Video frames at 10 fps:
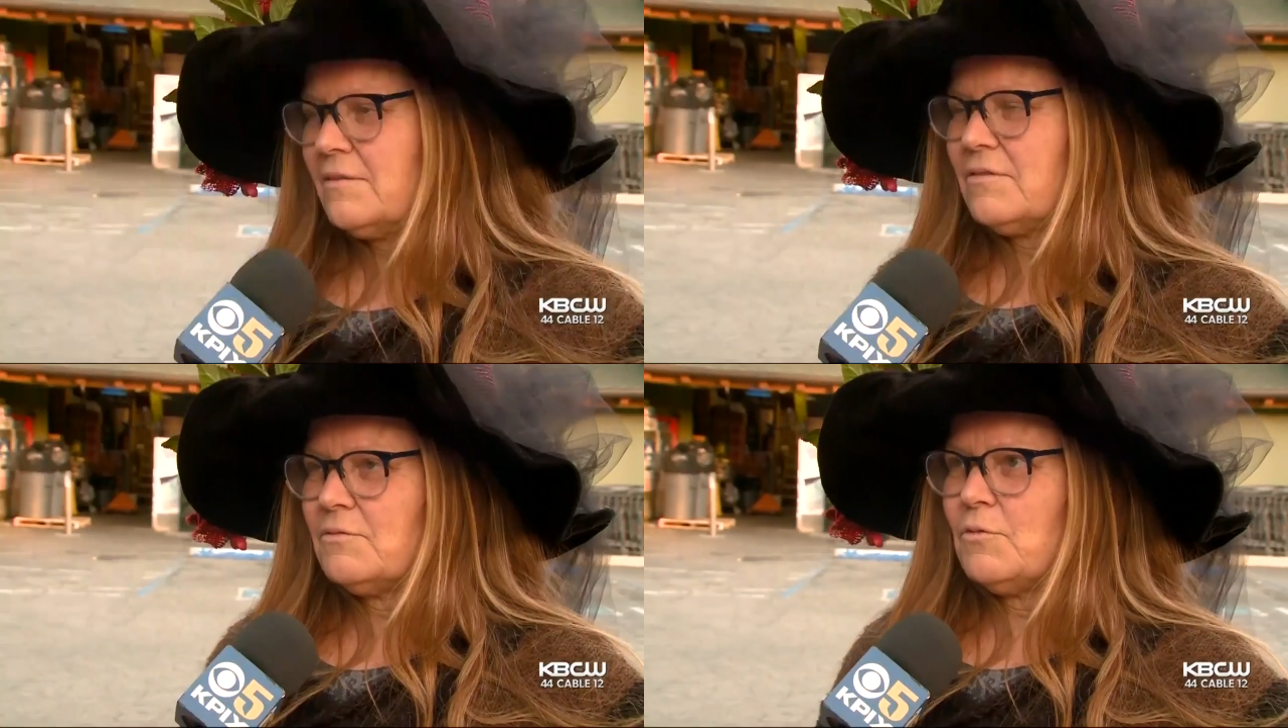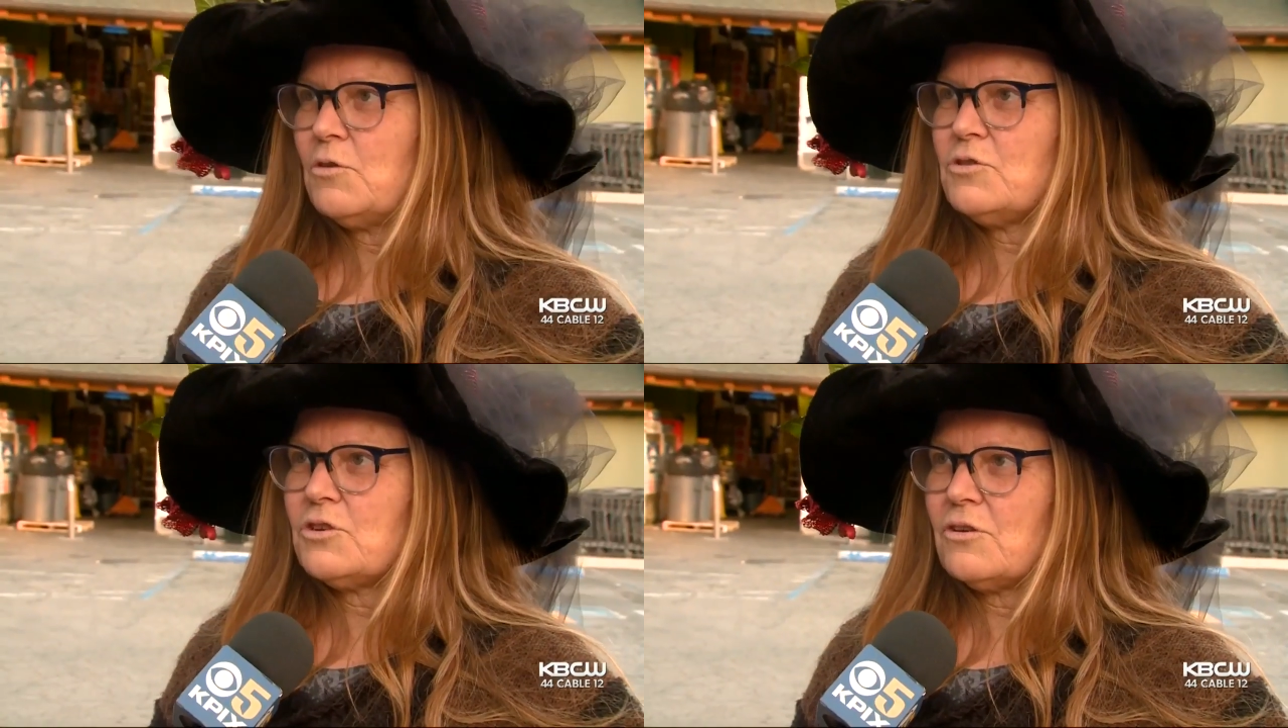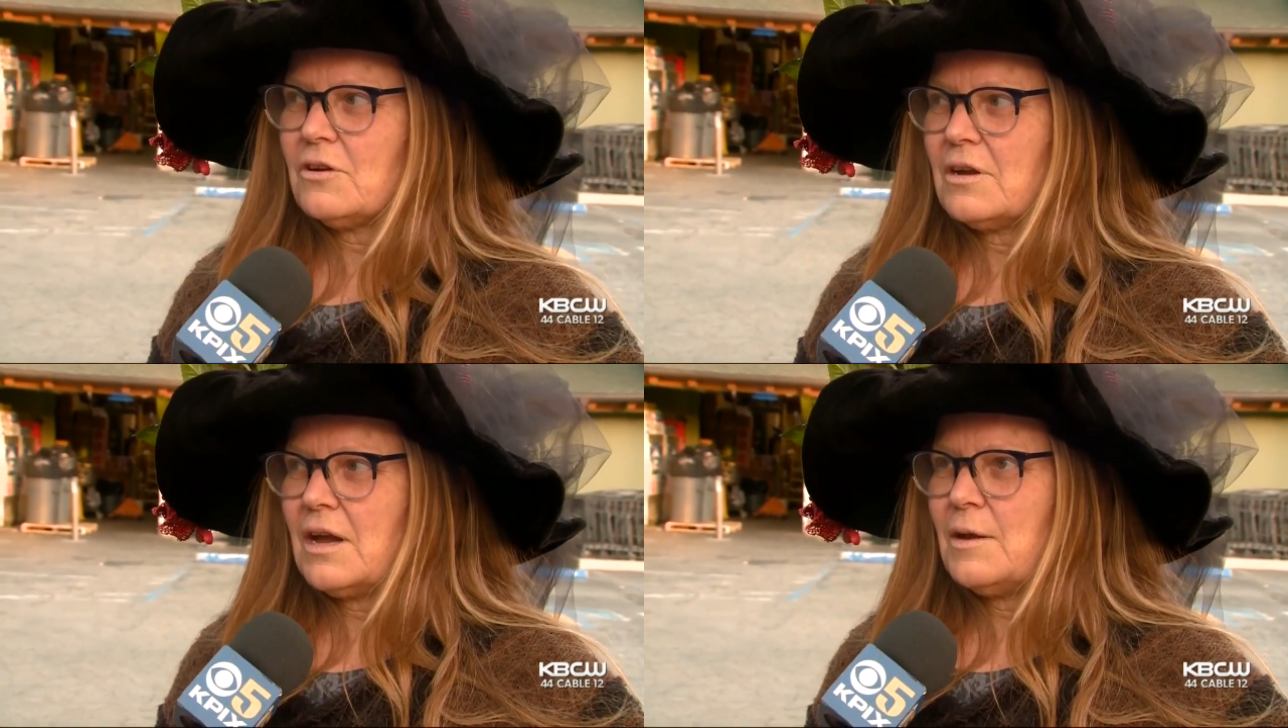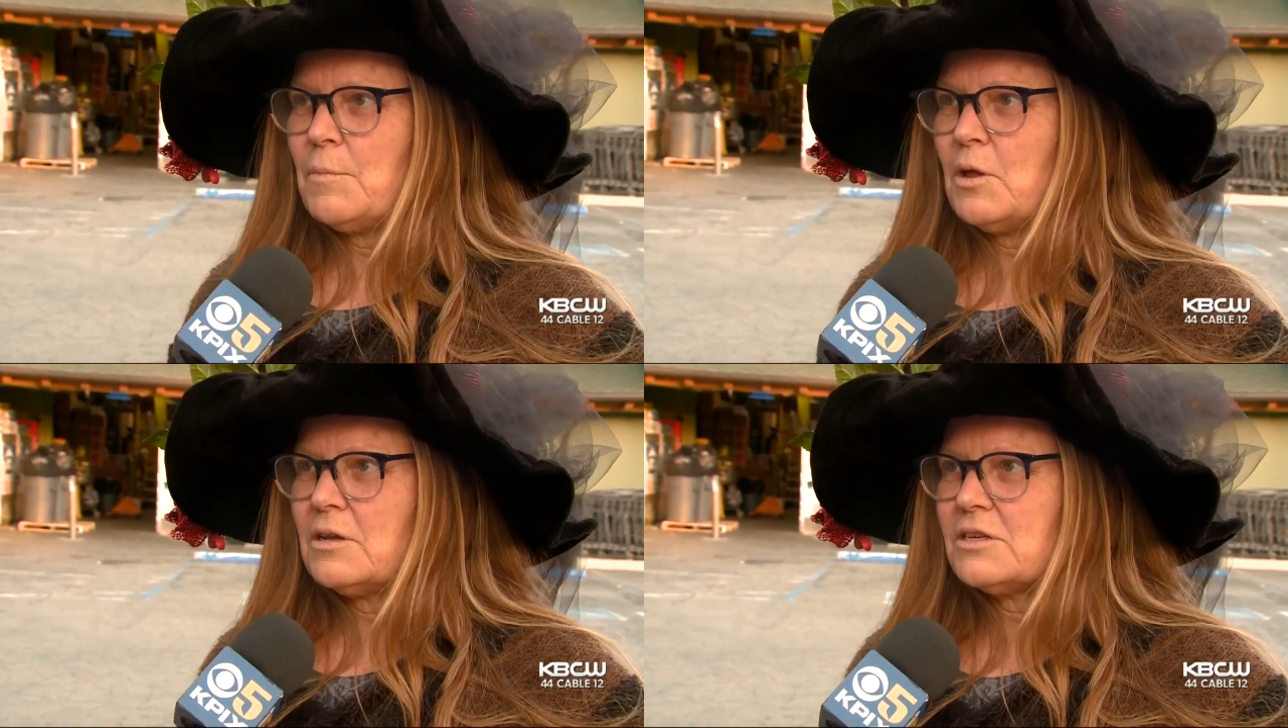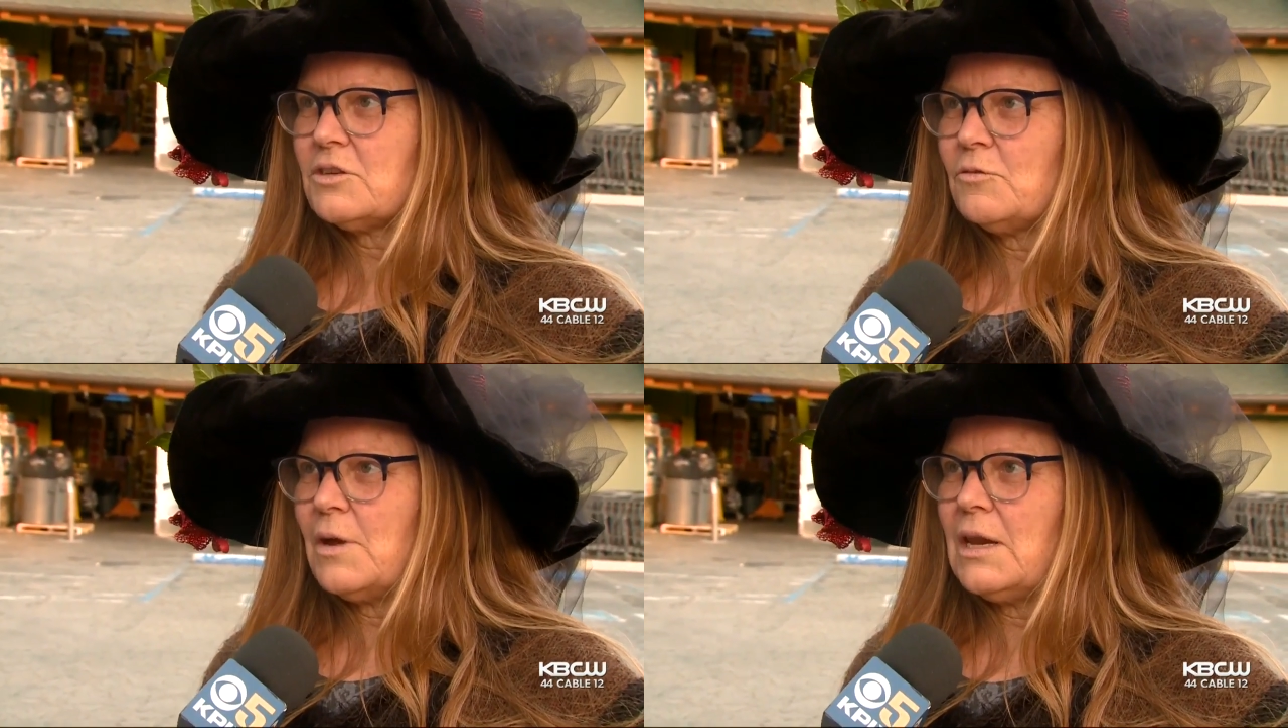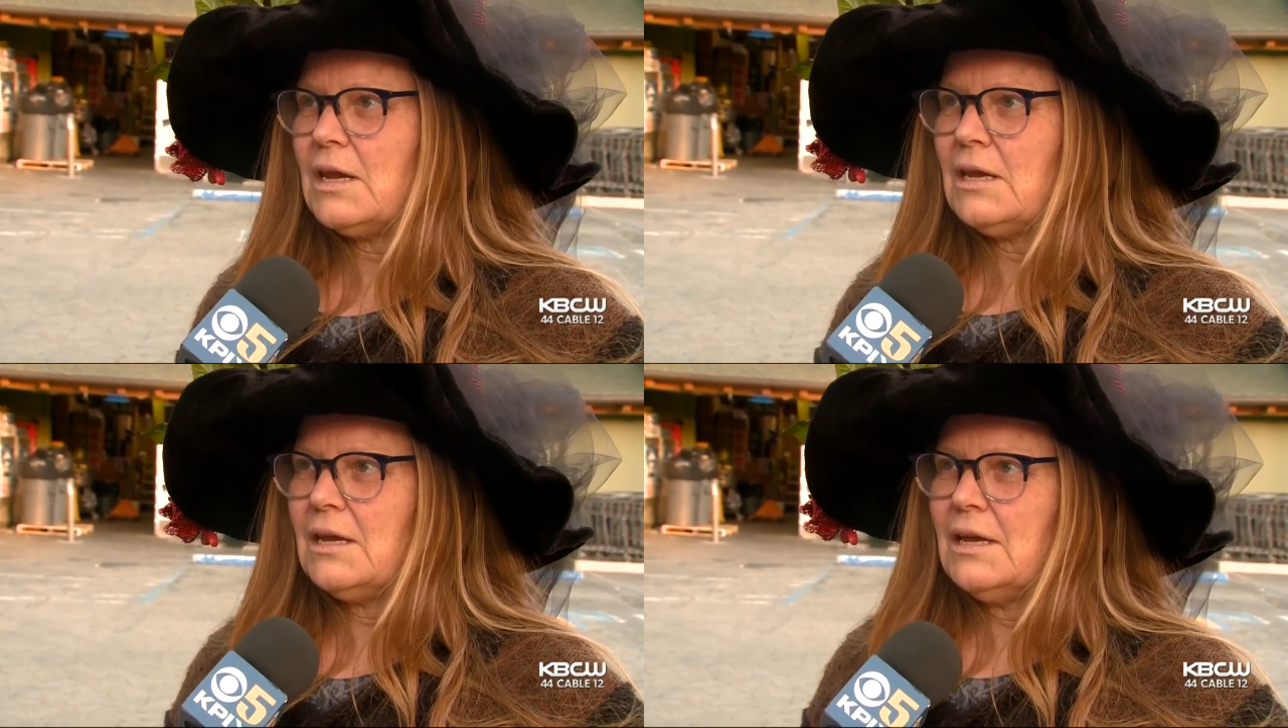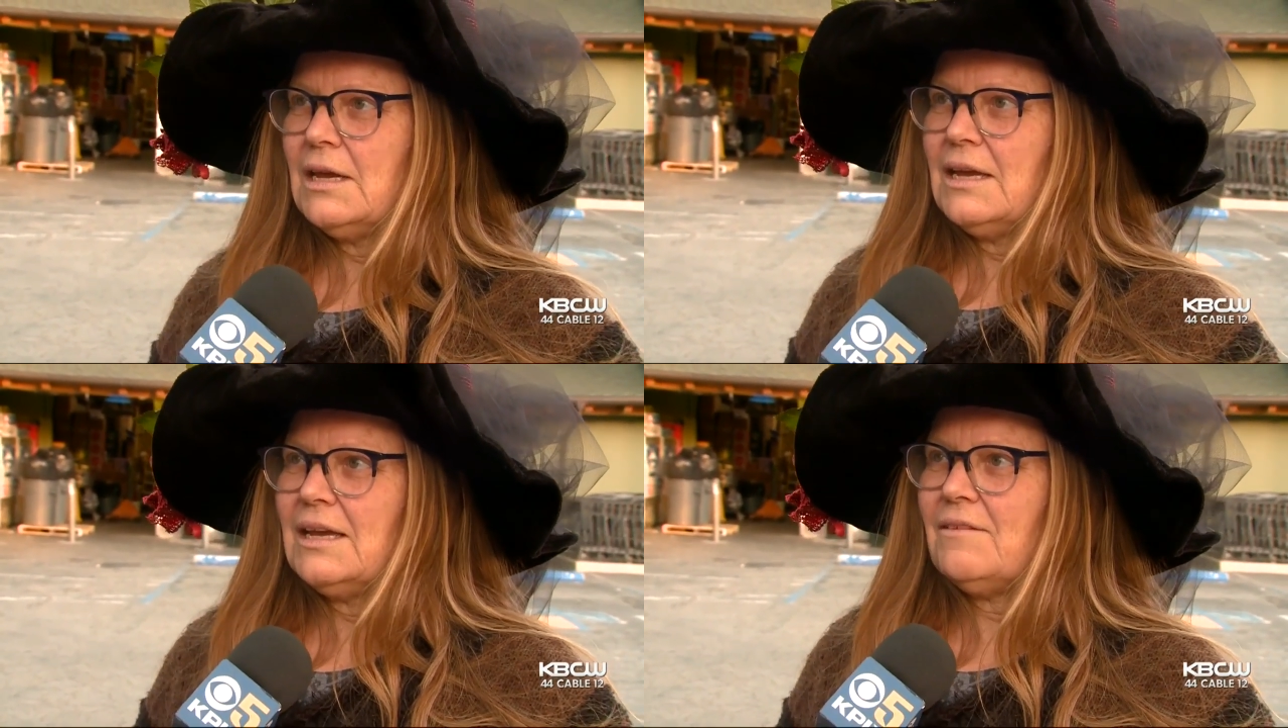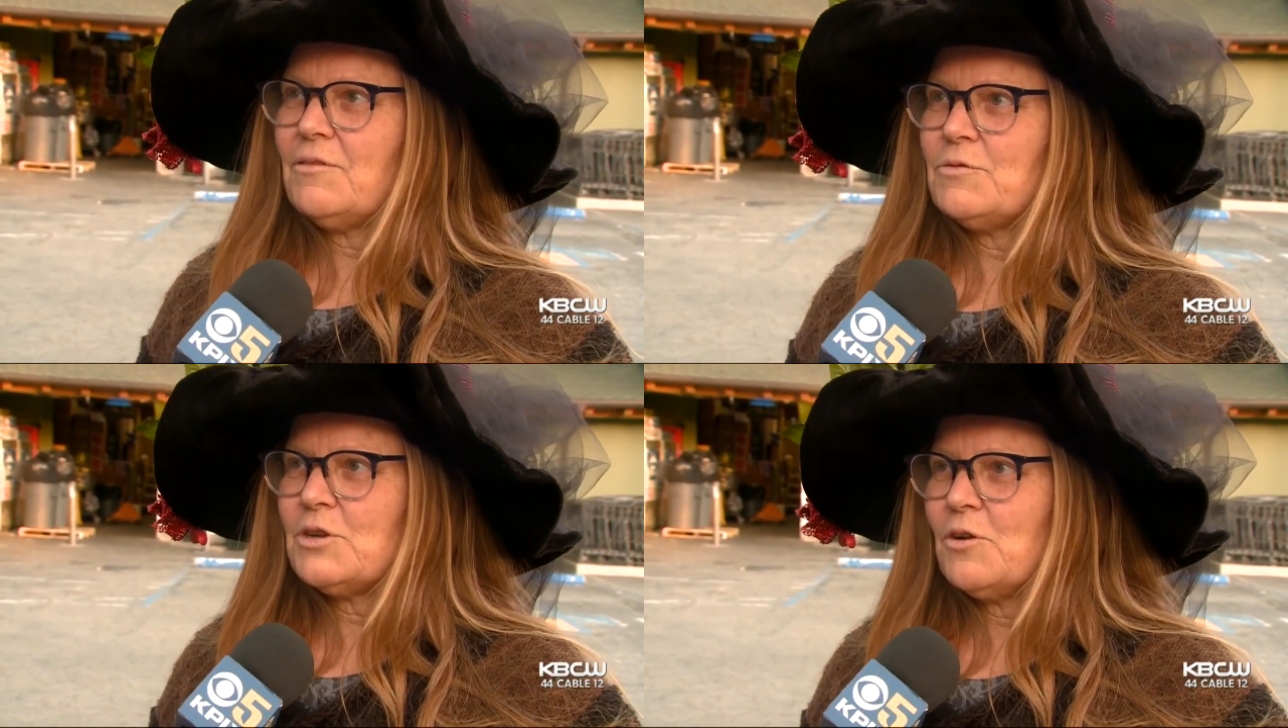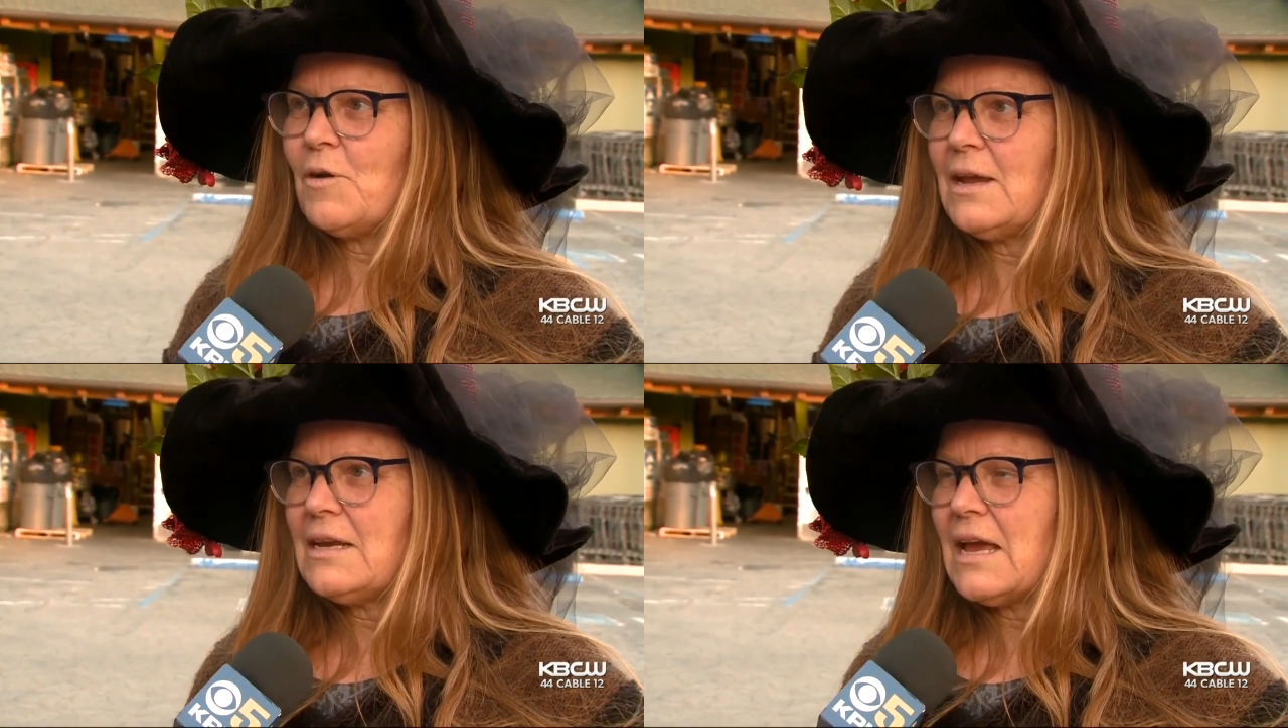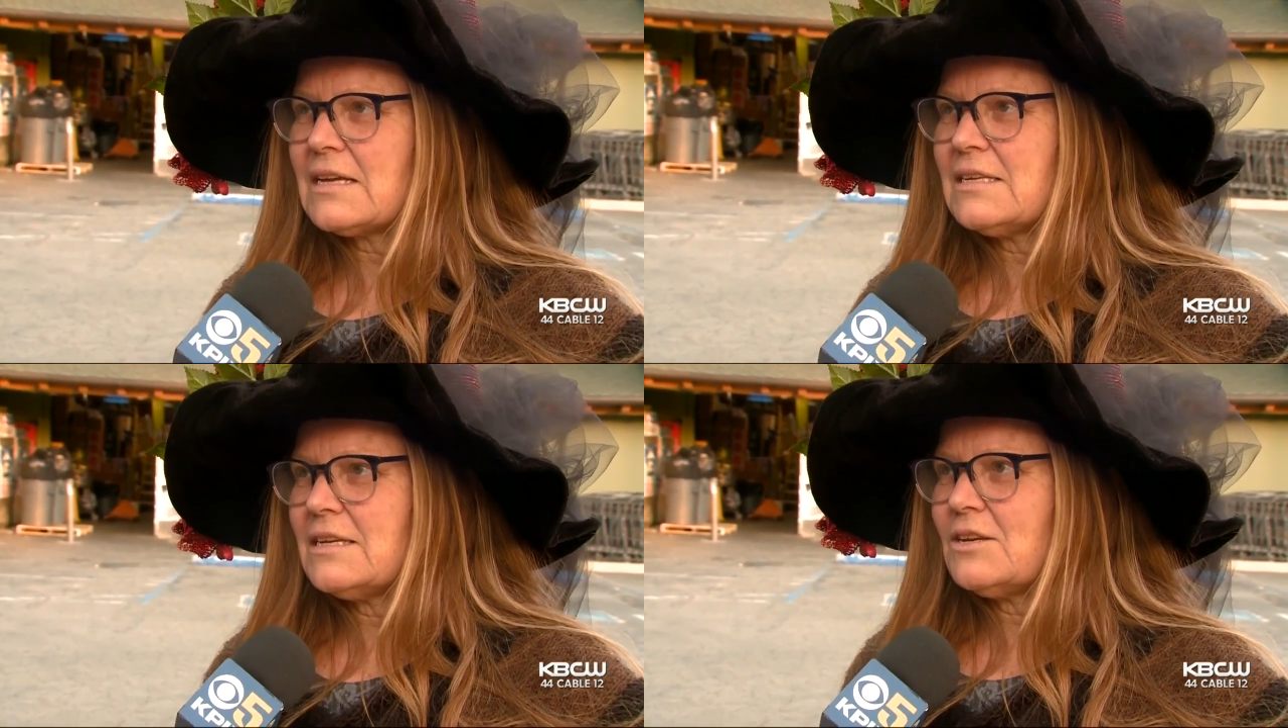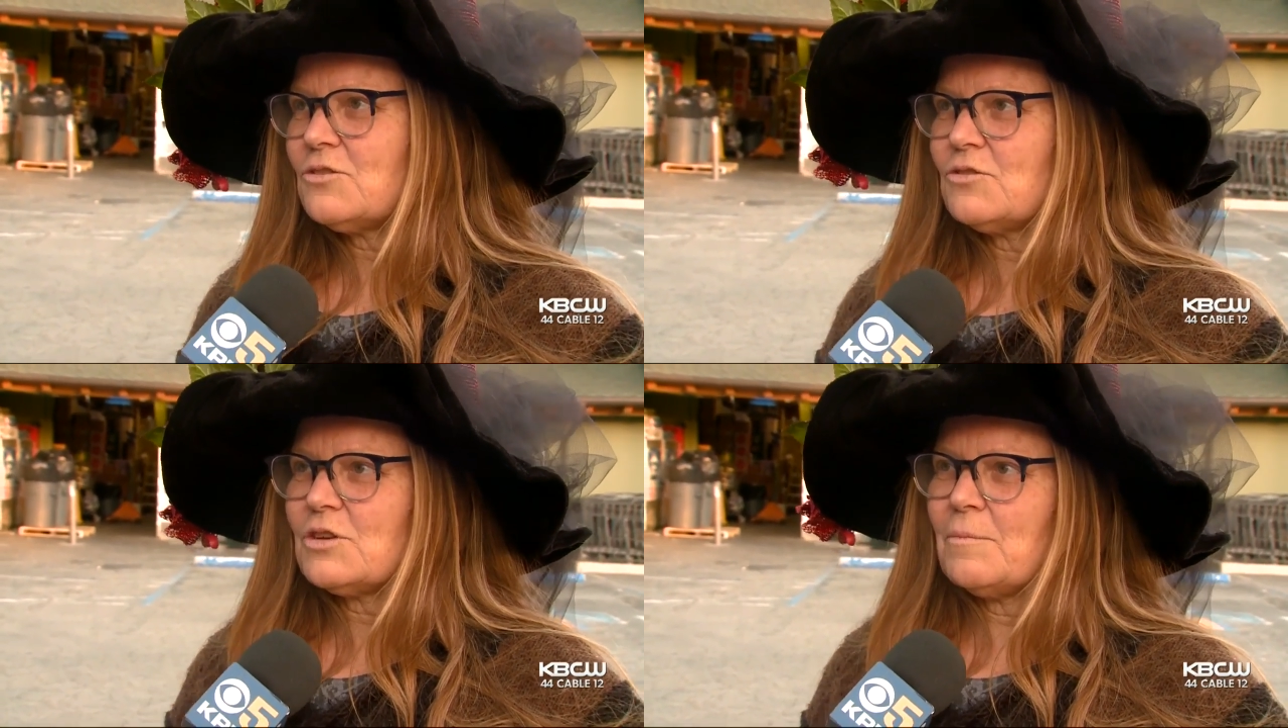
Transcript: If the roads are kind of bollocksed already, if there was a grand exodus or